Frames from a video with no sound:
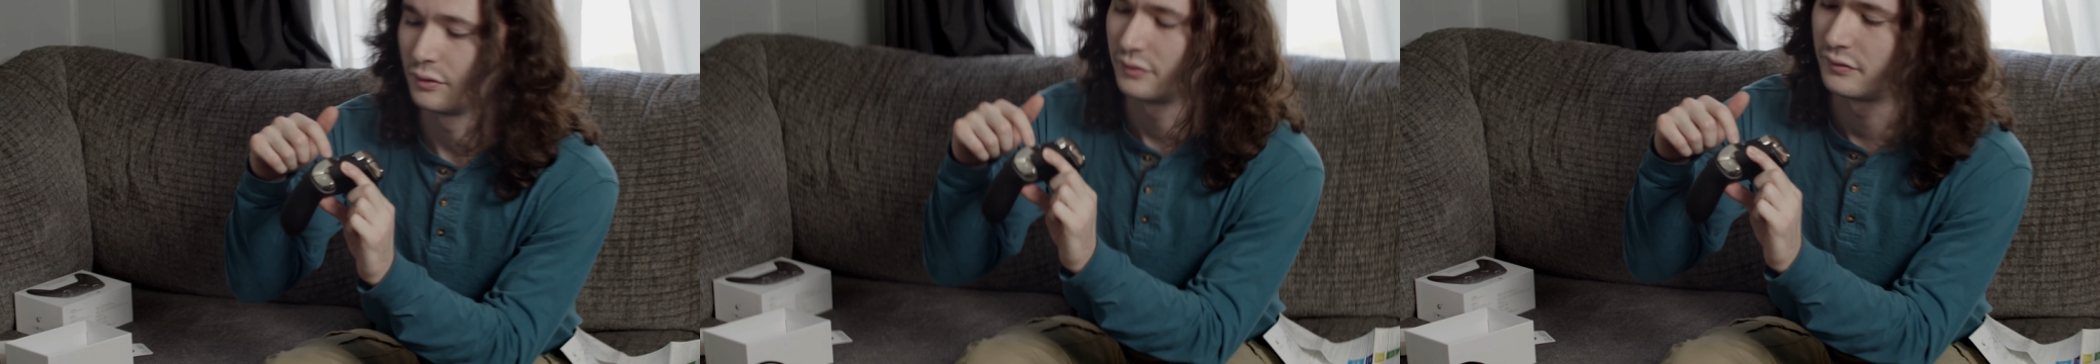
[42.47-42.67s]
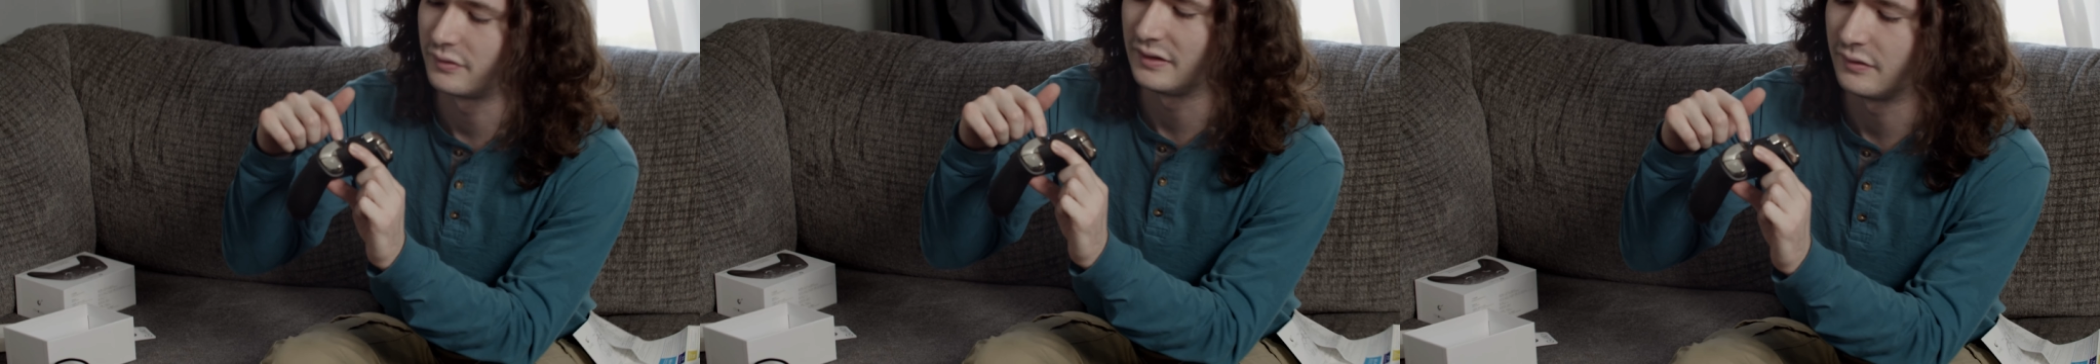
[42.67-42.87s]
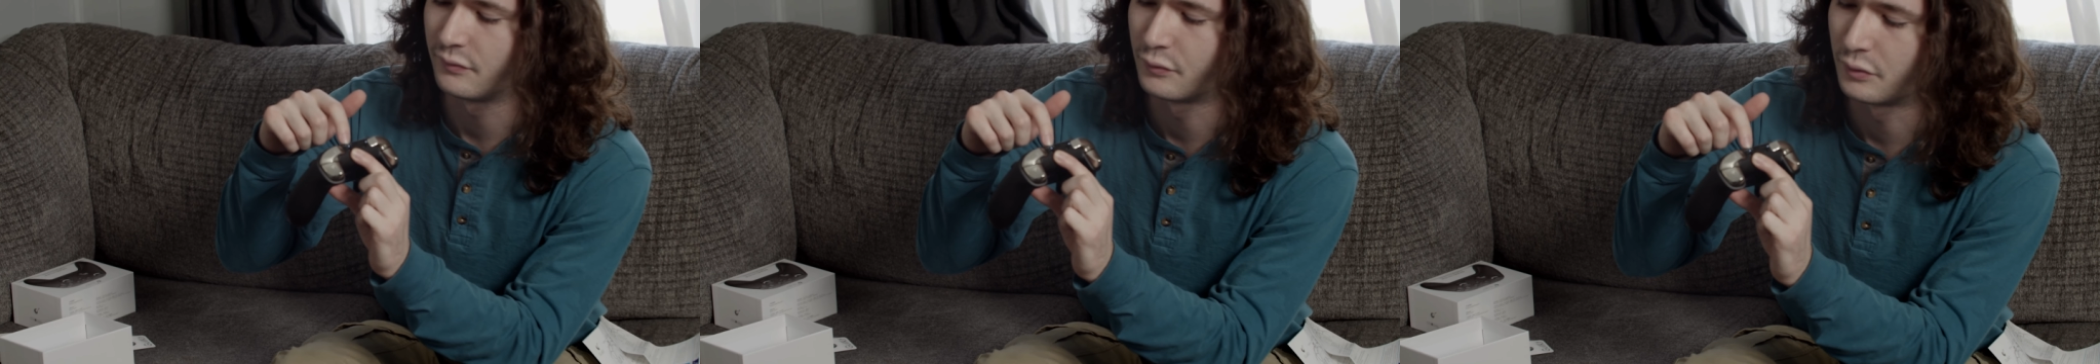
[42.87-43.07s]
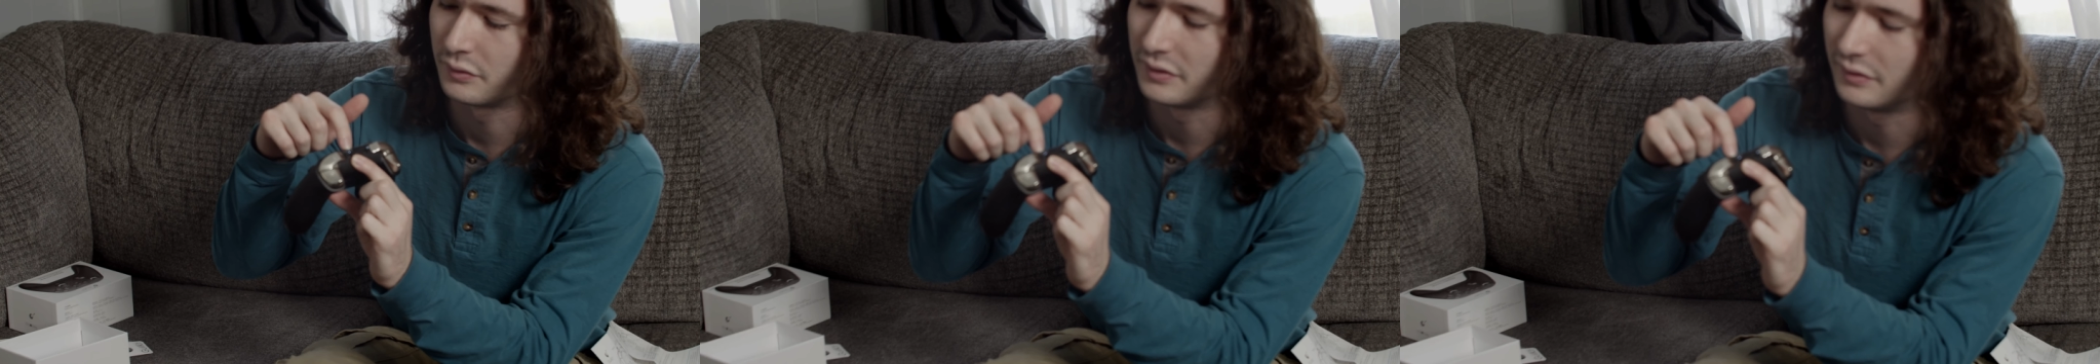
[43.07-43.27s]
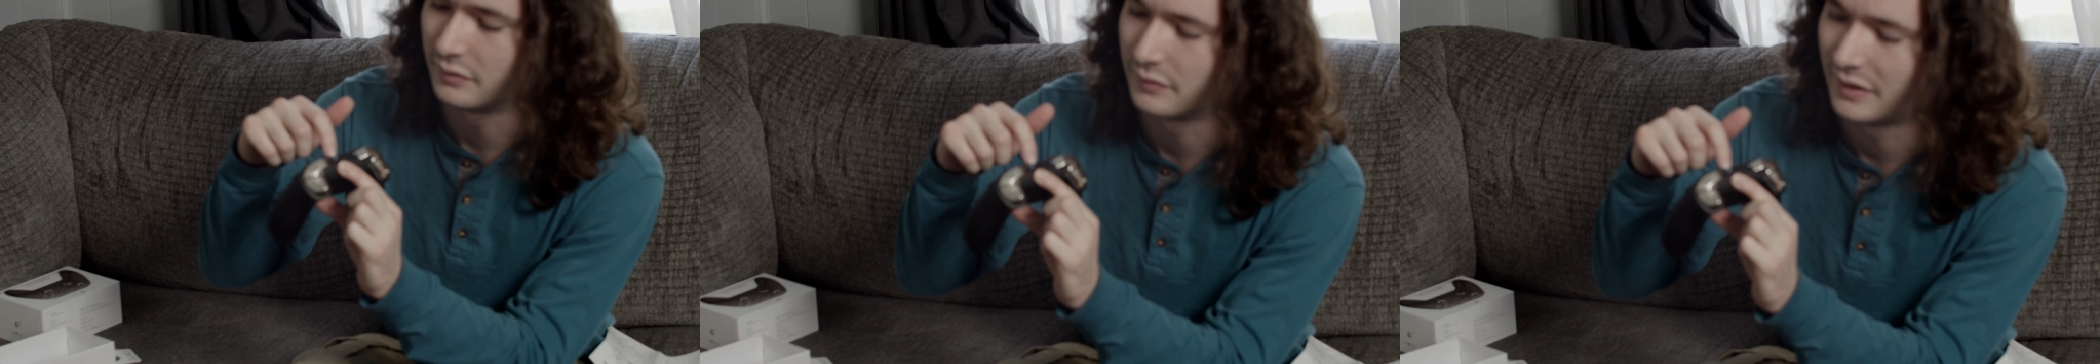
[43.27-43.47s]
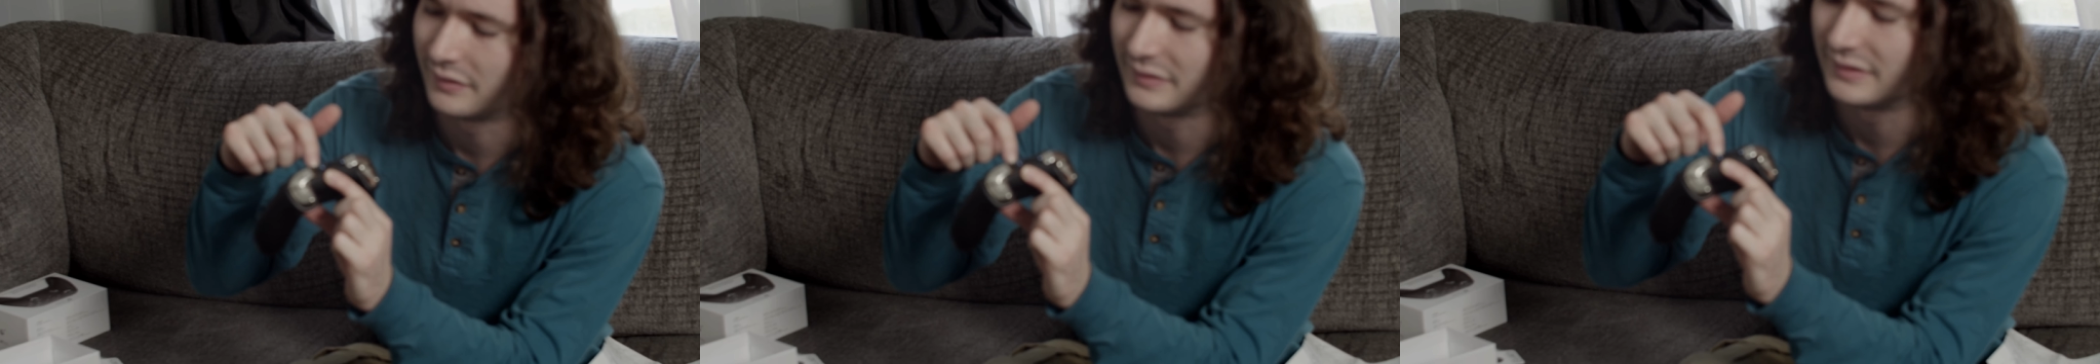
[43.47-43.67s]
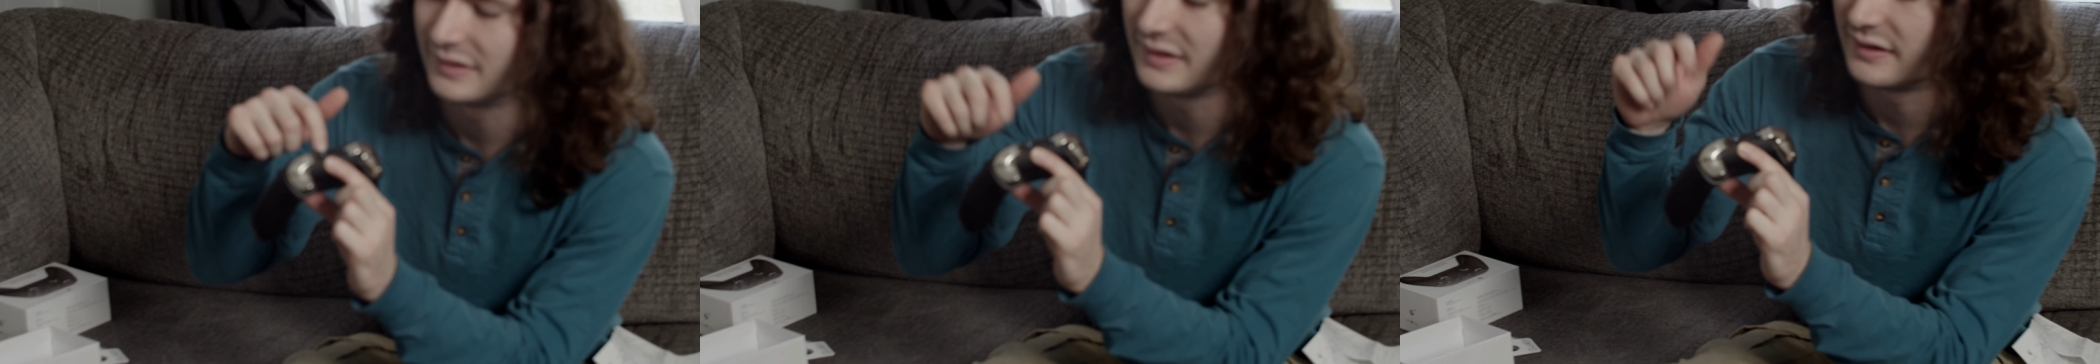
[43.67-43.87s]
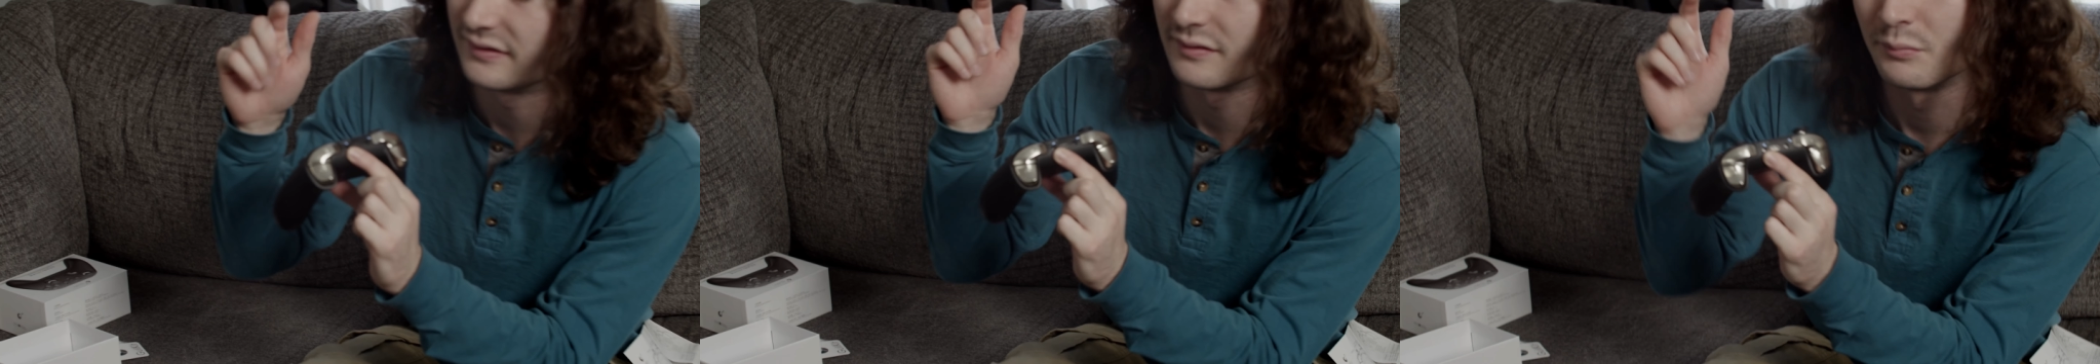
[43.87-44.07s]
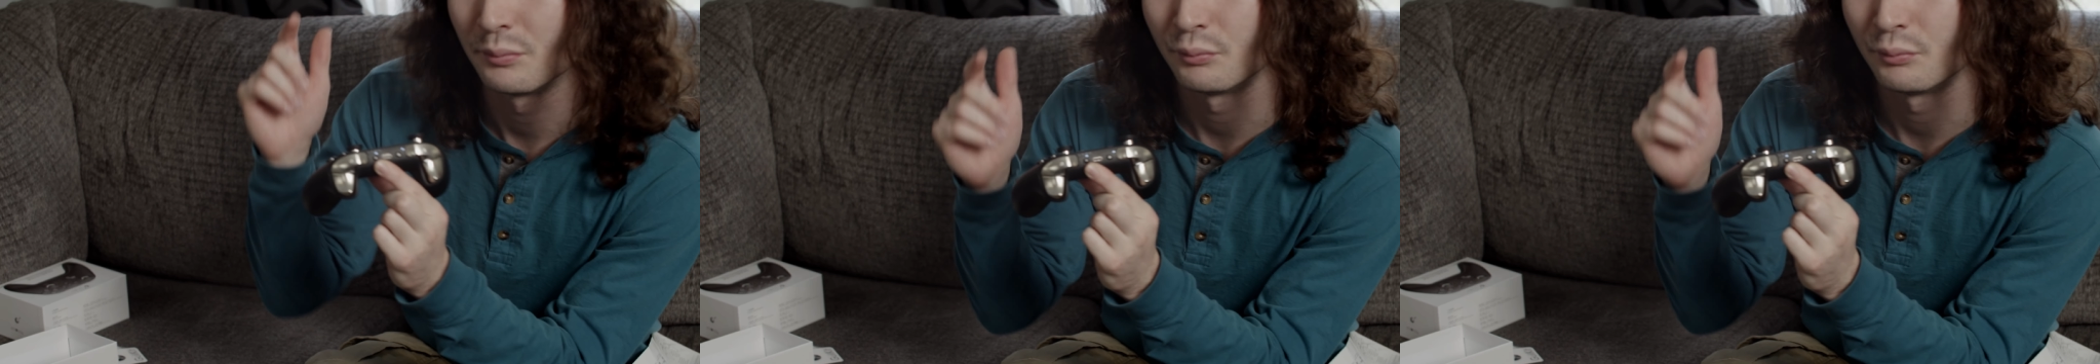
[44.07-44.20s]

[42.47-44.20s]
are these 4 little LEDs. And